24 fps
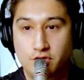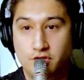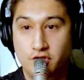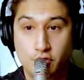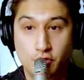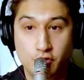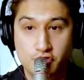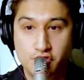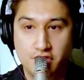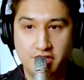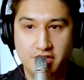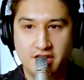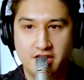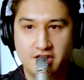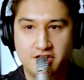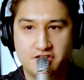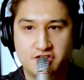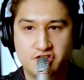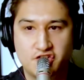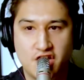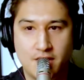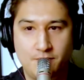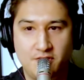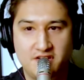usually a
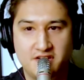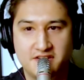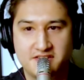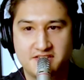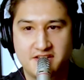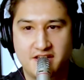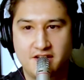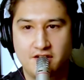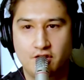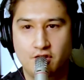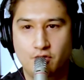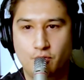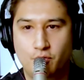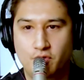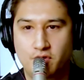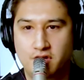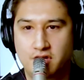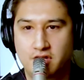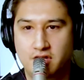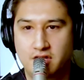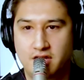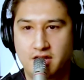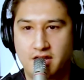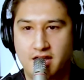champion designer
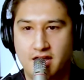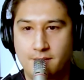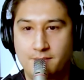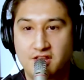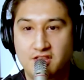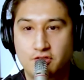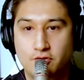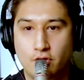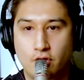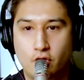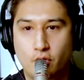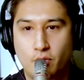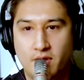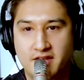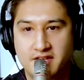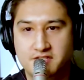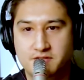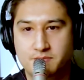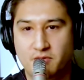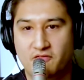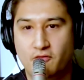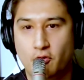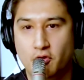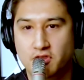will make the
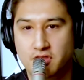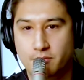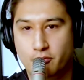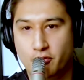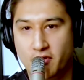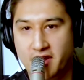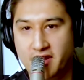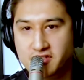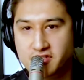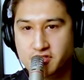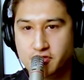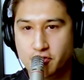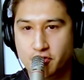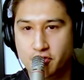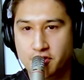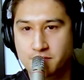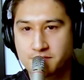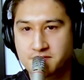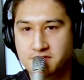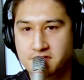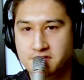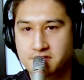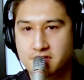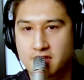requests before the
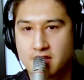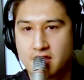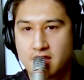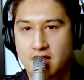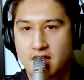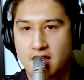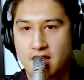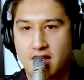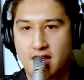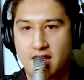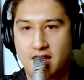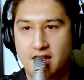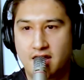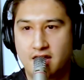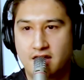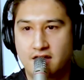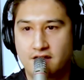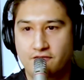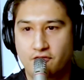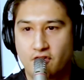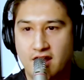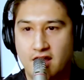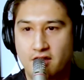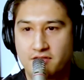brainstorms
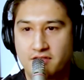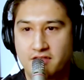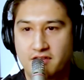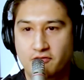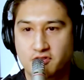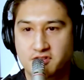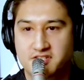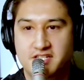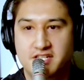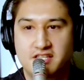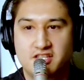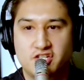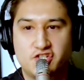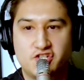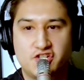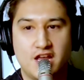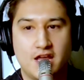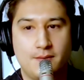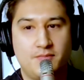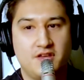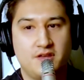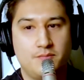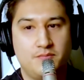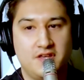for how they foresee the
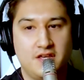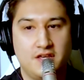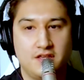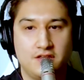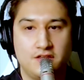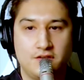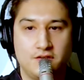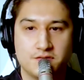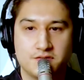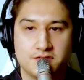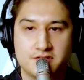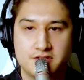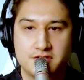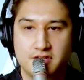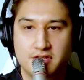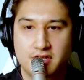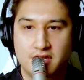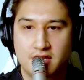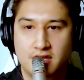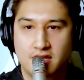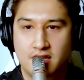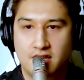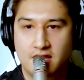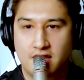champion being used.
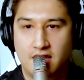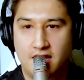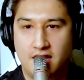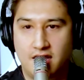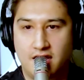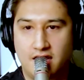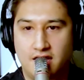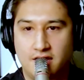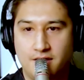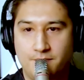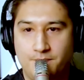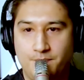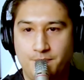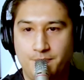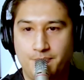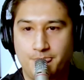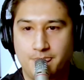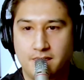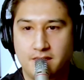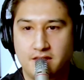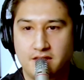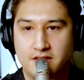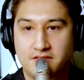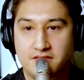
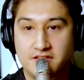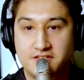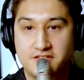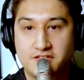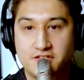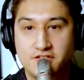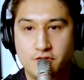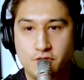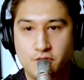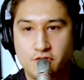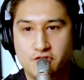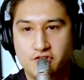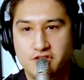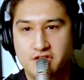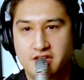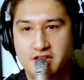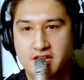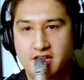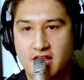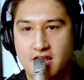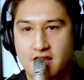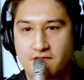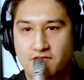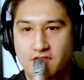This is
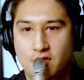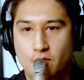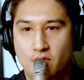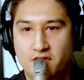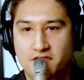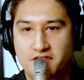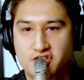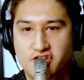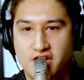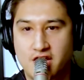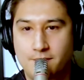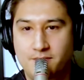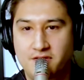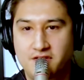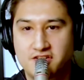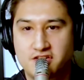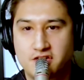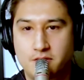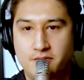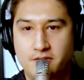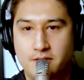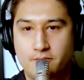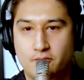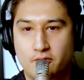usually if they want the champion
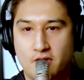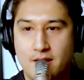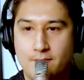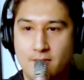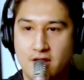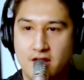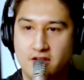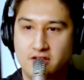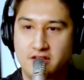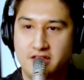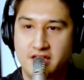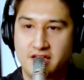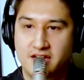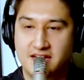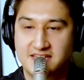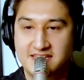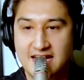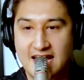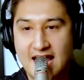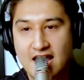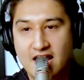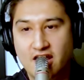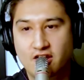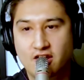to be primarily an
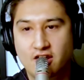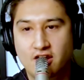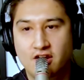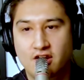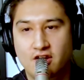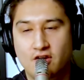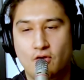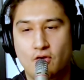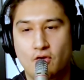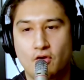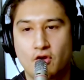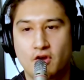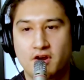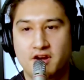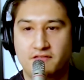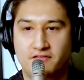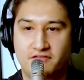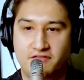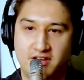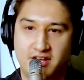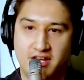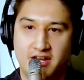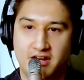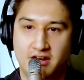attacker or
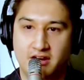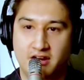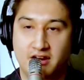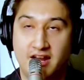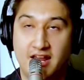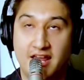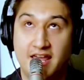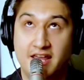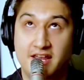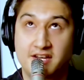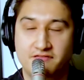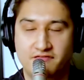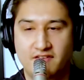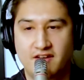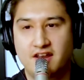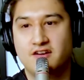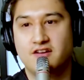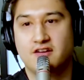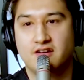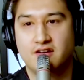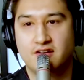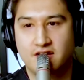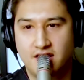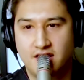a defender.